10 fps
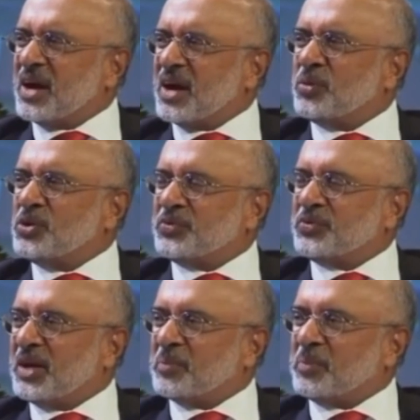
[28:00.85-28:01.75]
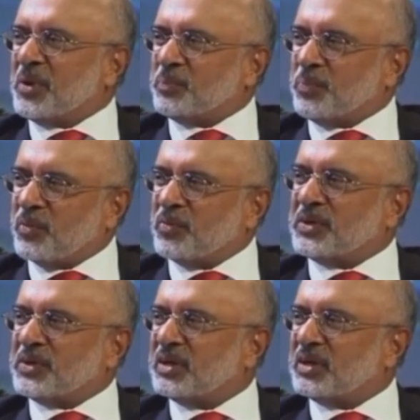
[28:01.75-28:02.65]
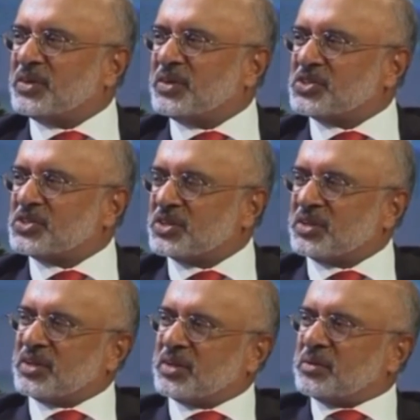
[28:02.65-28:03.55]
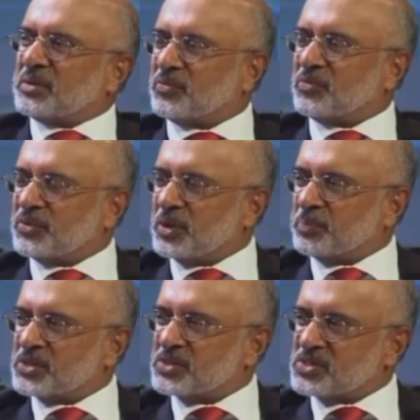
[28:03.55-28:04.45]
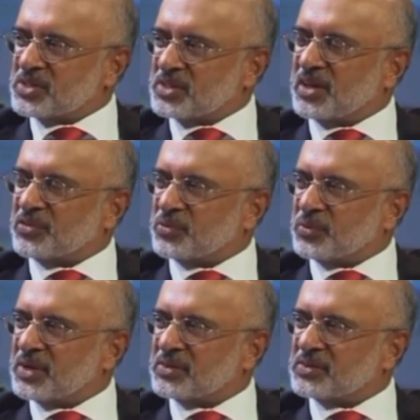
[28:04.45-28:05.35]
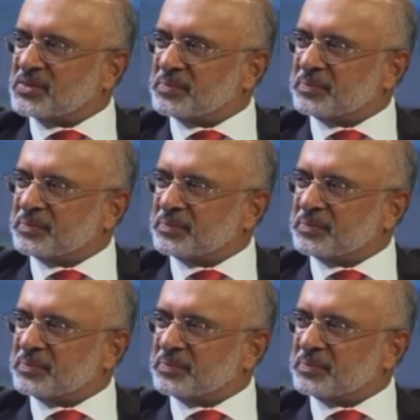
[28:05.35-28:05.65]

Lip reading: How do you feel about poverty alleviation in the Philippines in the last few years?